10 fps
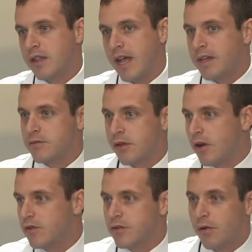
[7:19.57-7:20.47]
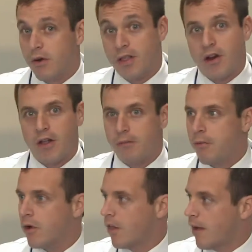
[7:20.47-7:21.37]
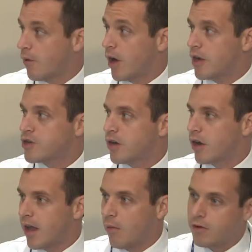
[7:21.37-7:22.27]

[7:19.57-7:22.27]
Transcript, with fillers: And that is, you know, sort of where they're on the borderline, we're not sure yet.